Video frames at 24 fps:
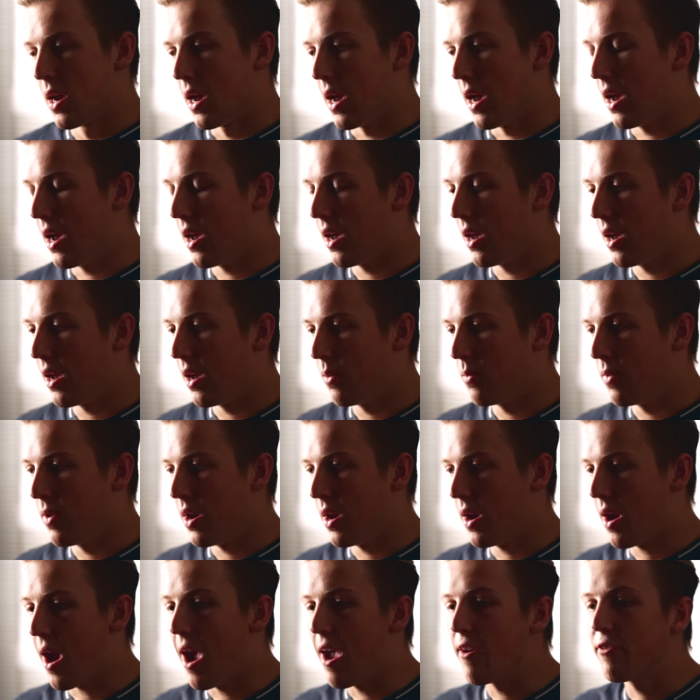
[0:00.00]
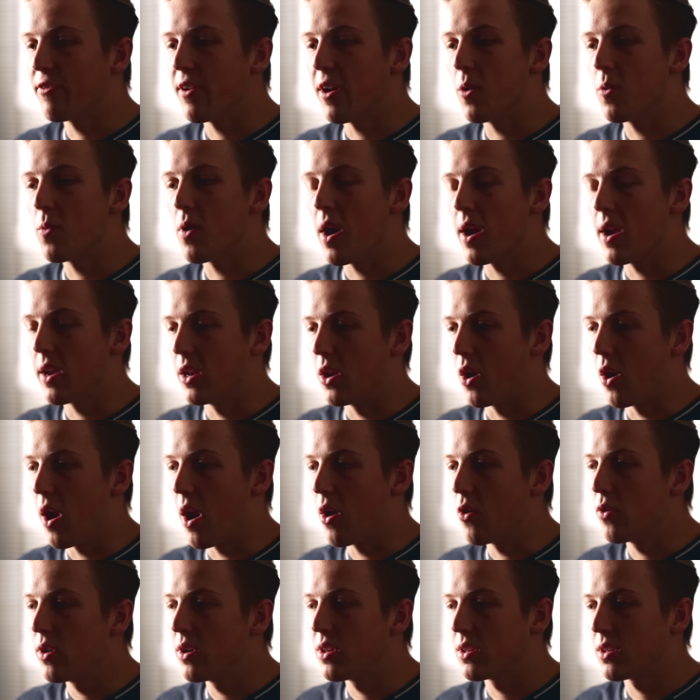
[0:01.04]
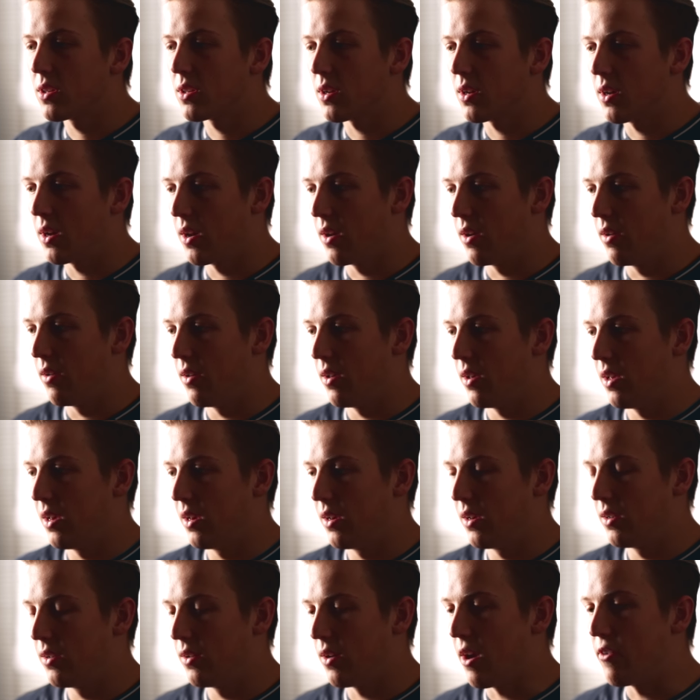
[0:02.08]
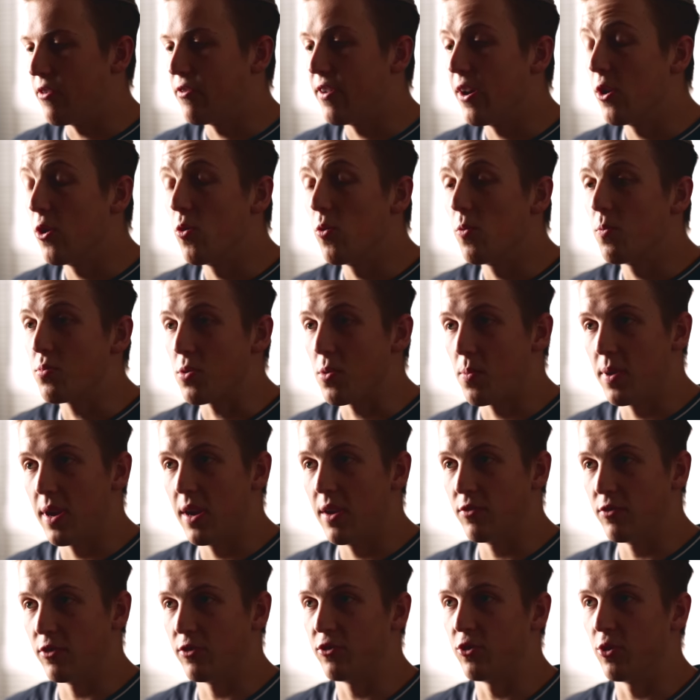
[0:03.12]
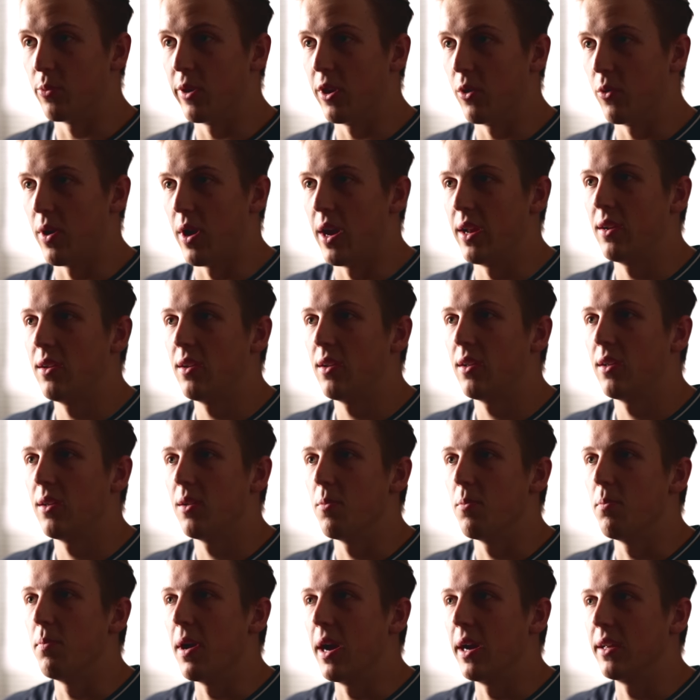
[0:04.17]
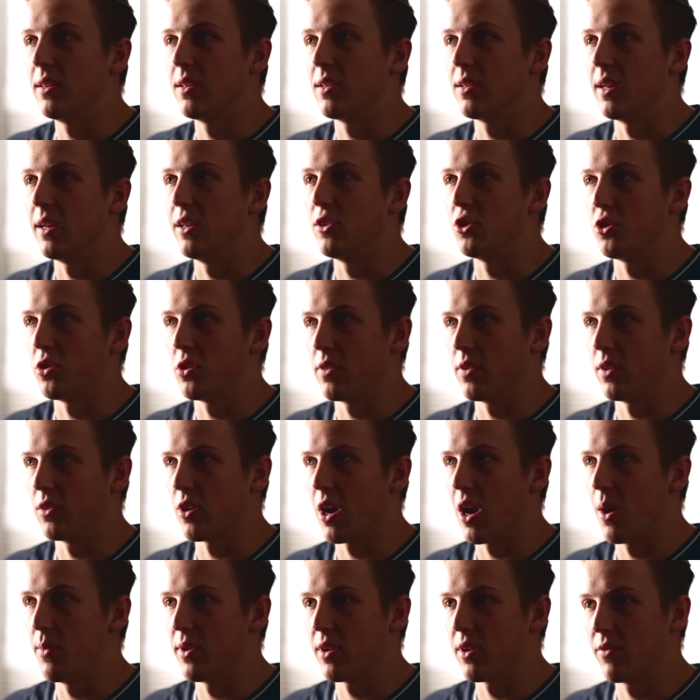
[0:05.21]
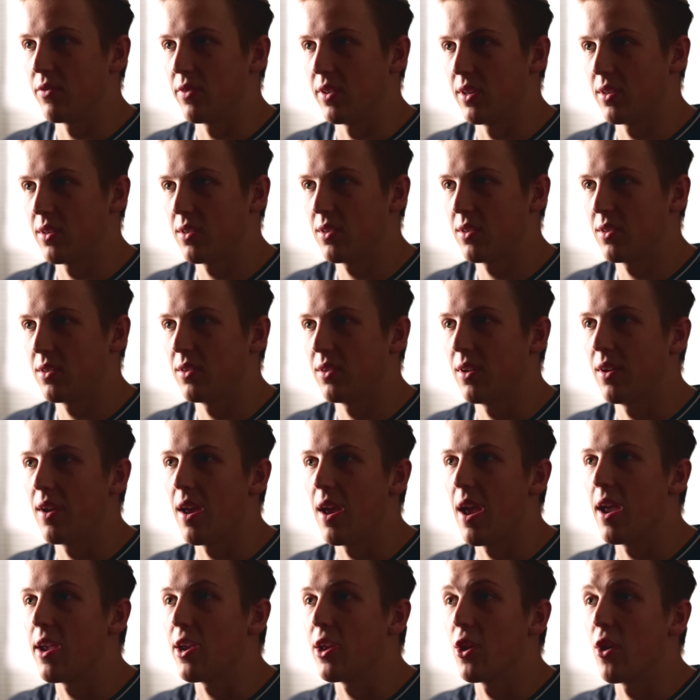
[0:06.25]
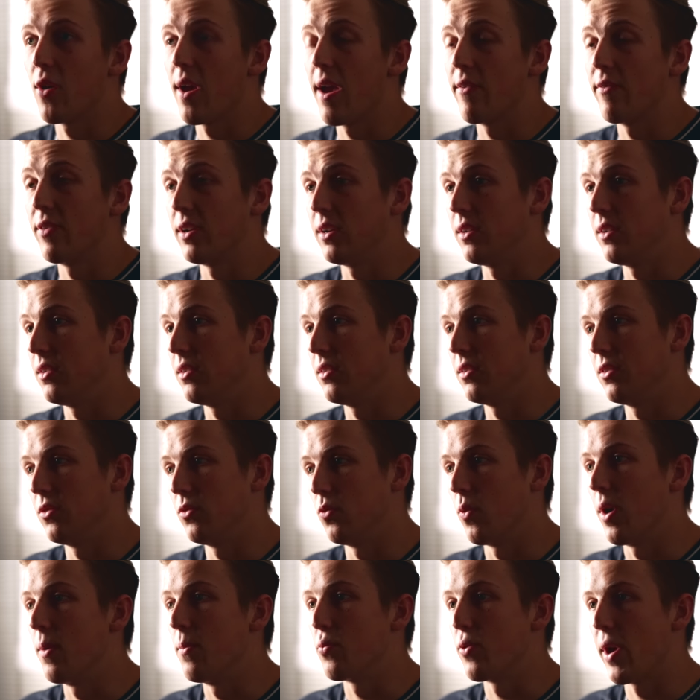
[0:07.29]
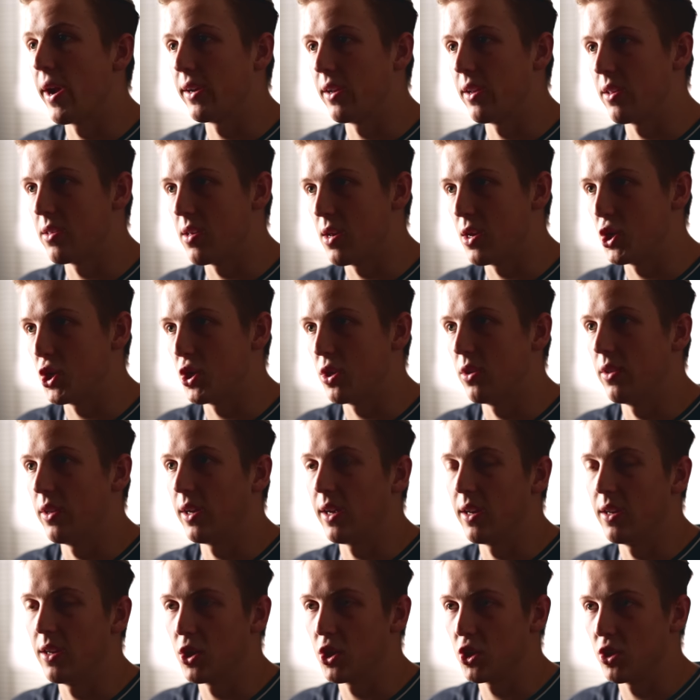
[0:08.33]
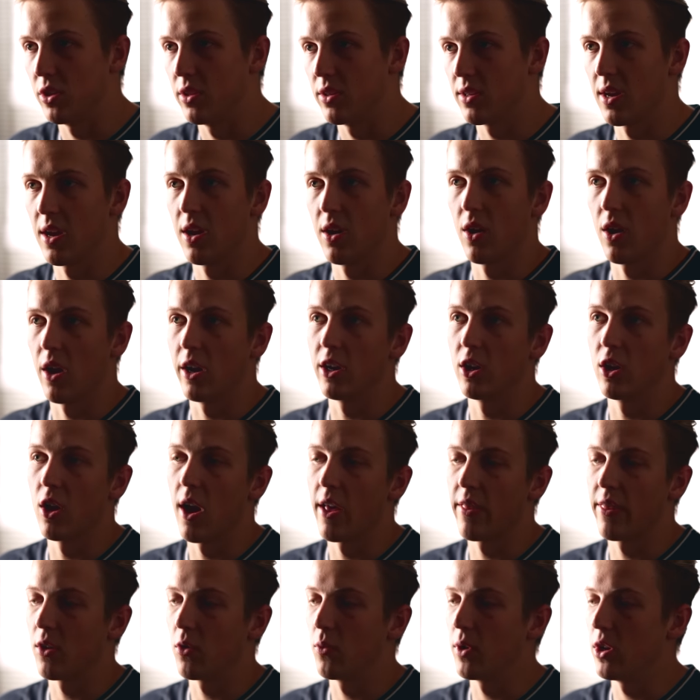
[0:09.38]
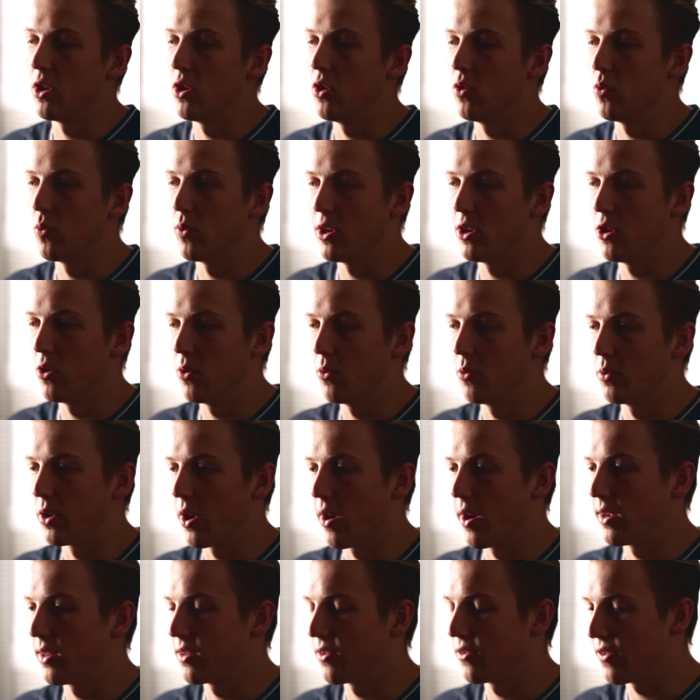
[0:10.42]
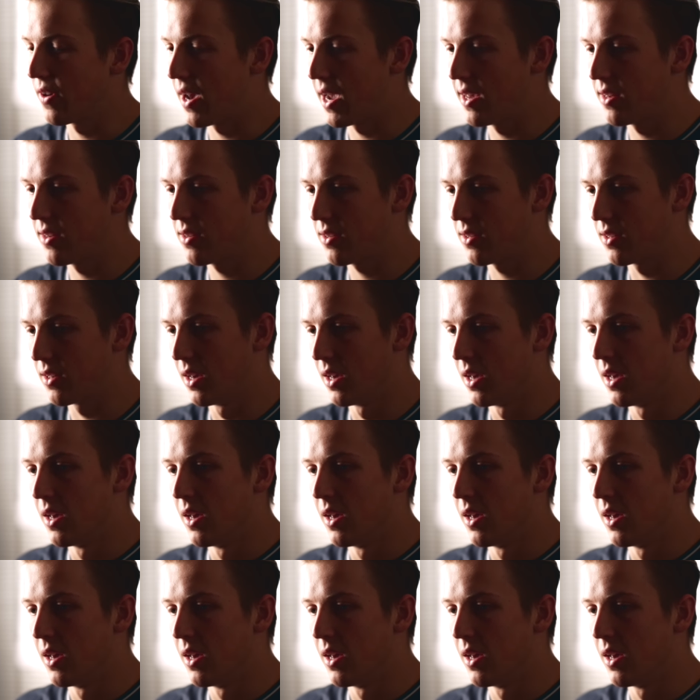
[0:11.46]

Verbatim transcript: Um, I felt, you know, I always, I feel prepared for Formula One, but it's just the timing of this. You know, having one practice session, the conditions that, you know, I think we knew we knew we were going to face.